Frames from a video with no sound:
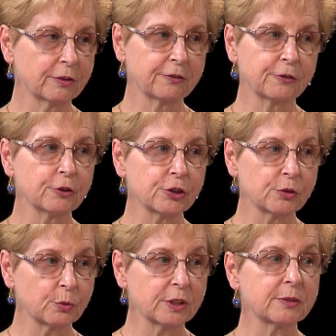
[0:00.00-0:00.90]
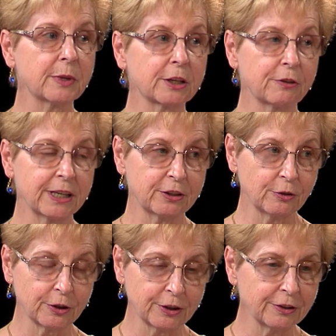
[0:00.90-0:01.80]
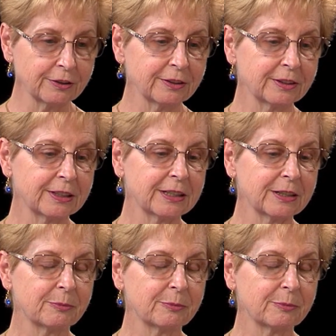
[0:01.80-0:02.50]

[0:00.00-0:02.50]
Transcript: The first was my granddaughter, mm-hmm.